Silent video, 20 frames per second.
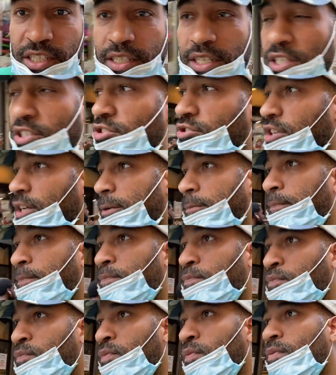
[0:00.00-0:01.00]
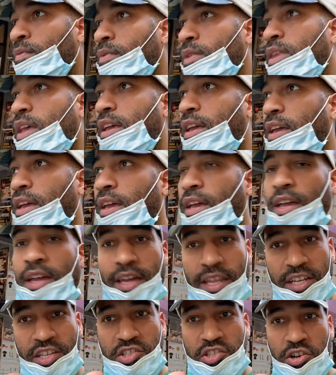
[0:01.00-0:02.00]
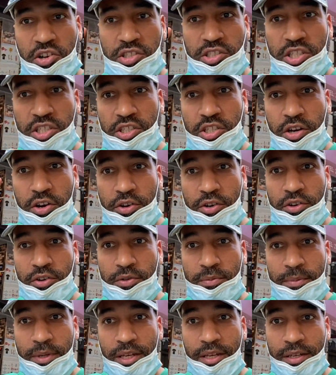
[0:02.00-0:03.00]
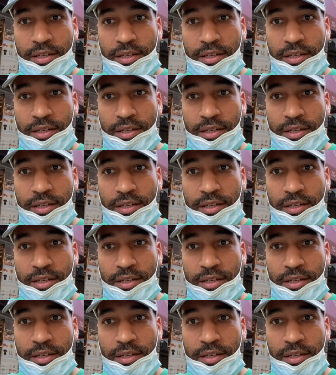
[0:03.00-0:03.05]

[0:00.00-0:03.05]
district and it starts to dawn on me.